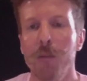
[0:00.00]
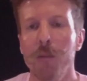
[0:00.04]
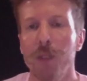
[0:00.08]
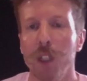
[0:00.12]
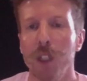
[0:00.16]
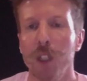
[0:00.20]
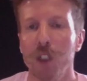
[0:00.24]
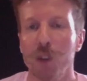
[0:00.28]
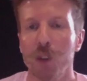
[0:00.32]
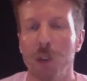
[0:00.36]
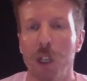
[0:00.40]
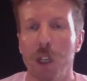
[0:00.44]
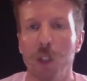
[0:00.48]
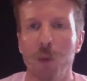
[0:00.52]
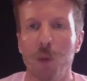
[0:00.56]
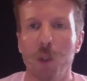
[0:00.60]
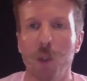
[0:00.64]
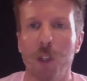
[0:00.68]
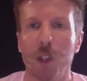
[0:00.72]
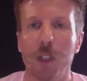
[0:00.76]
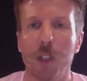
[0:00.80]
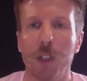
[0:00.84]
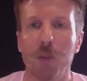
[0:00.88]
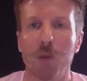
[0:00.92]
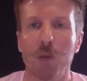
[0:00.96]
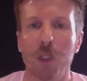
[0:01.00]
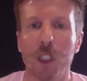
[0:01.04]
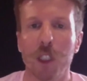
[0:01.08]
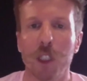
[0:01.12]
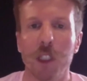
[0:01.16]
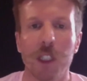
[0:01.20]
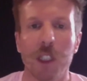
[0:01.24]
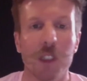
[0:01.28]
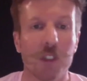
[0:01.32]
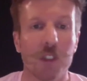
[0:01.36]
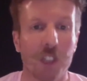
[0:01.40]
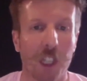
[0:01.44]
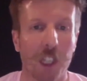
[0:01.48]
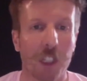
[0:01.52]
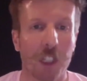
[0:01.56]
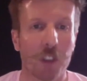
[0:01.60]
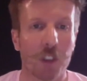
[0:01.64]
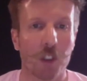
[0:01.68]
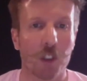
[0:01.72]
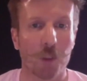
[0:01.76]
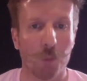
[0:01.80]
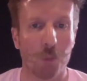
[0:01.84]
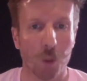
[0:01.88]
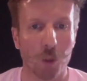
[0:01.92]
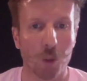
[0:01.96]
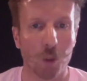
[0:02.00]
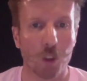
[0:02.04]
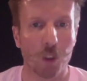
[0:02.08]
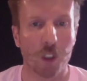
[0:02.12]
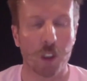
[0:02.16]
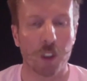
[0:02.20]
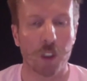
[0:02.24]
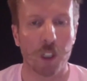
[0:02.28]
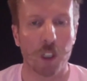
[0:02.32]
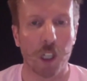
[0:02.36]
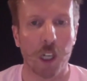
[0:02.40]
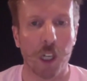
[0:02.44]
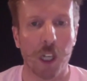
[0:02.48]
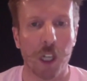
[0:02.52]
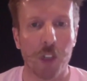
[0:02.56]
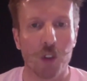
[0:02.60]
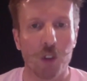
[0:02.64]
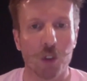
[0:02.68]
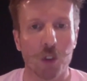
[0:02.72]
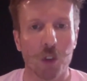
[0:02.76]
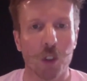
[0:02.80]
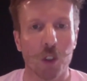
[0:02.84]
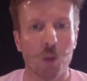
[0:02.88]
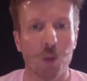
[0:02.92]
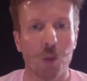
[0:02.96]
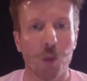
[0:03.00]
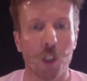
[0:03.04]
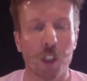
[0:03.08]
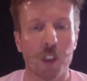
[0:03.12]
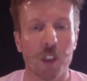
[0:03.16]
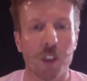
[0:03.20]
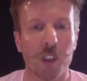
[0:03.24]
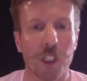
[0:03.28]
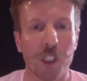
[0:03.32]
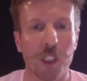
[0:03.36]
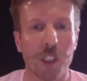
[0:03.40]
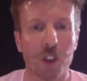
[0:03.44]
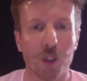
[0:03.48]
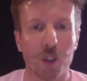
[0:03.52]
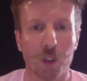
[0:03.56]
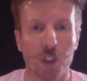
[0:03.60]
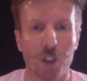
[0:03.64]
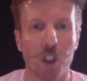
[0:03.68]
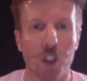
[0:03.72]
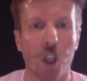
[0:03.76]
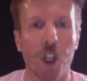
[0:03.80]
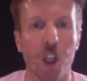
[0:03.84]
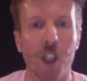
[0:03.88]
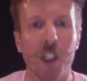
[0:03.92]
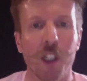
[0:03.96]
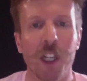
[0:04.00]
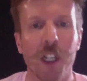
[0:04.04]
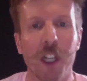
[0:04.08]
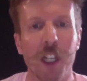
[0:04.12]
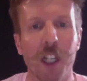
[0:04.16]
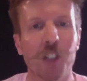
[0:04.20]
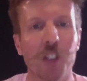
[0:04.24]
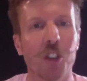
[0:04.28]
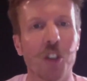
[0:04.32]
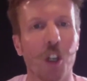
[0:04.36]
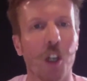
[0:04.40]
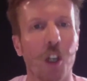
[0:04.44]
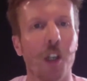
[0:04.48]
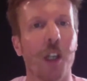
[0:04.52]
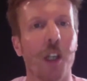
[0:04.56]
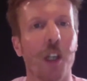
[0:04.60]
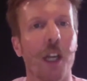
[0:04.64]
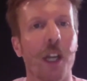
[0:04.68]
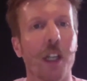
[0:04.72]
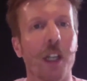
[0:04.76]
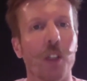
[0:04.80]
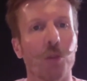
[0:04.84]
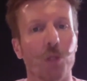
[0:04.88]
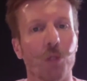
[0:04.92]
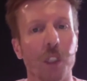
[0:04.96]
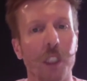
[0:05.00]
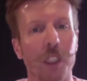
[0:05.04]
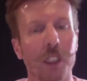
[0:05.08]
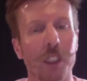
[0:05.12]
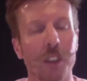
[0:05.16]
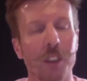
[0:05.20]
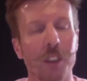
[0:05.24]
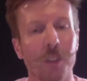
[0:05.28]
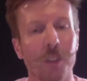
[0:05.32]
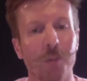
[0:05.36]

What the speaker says: So I will then read a textbook during the working day. So it's not a light read.